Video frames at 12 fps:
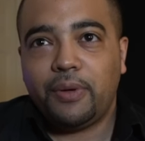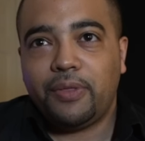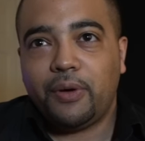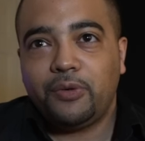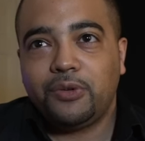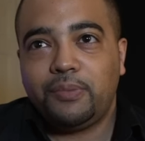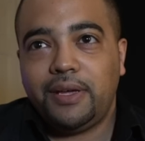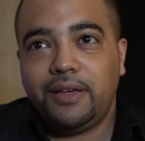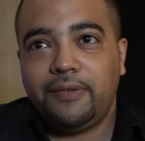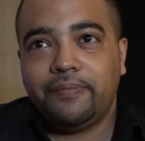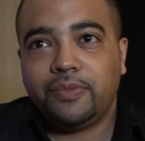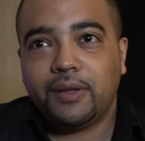But those would
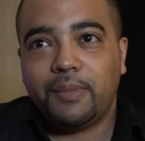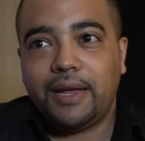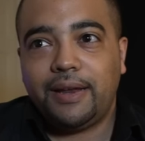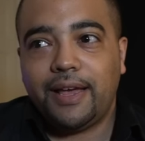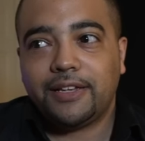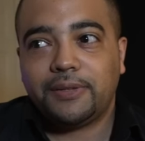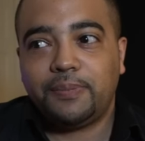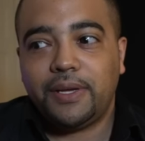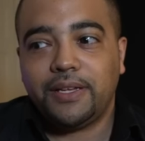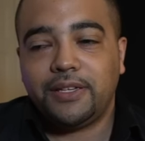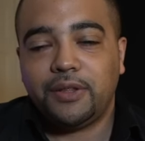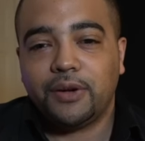be my next
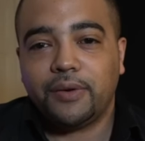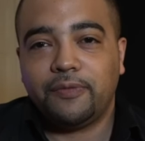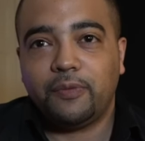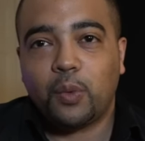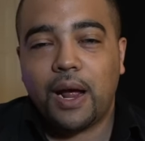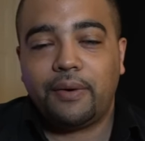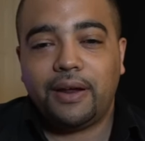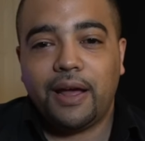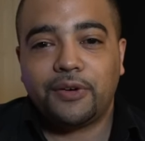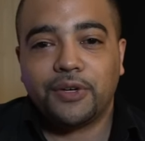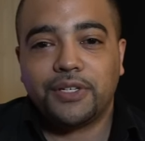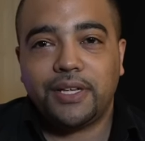picks, either rounding
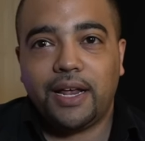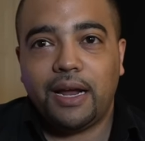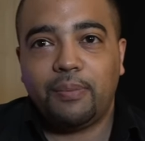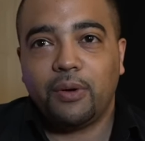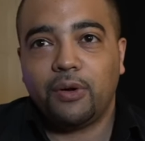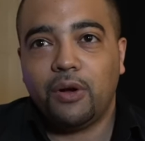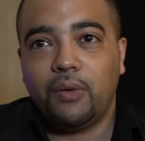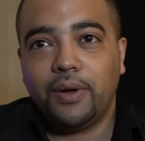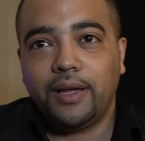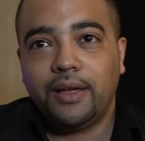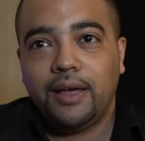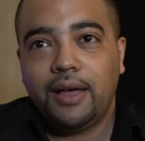out your setup or
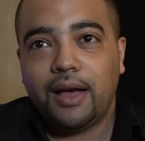going